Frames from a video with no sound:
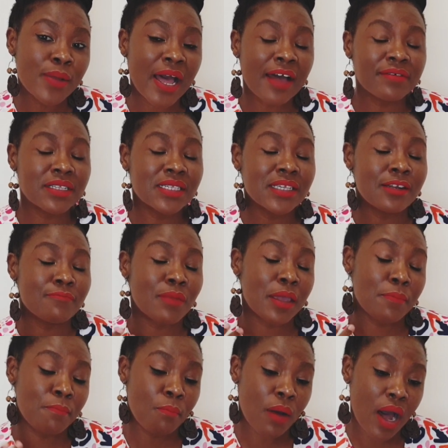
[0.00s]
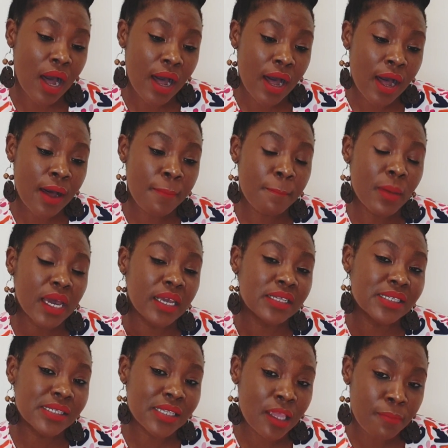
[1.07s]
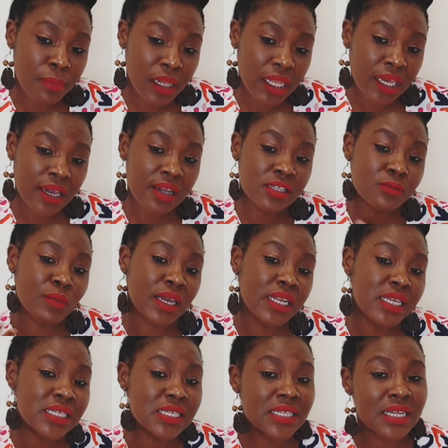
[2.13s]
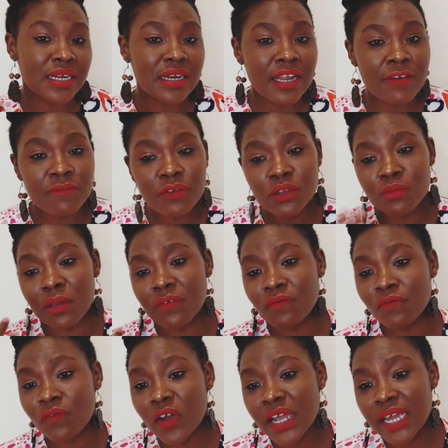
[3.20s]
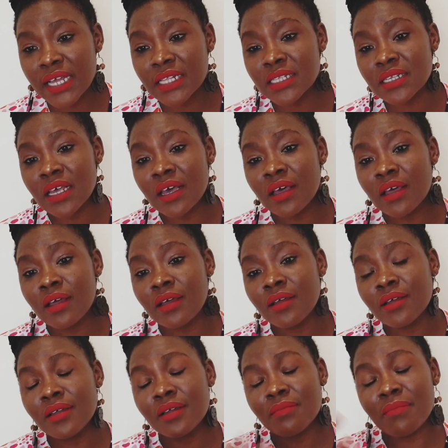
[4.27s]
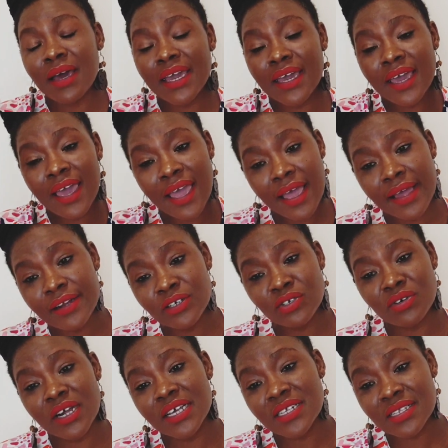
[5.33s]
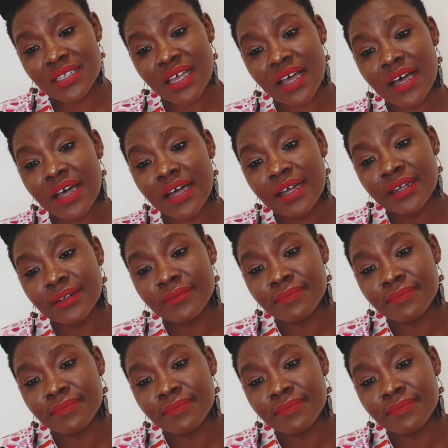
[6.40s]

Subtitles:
I haven't seen my mom, my siblings, my nieces and nephews, my friends, my hairdresser.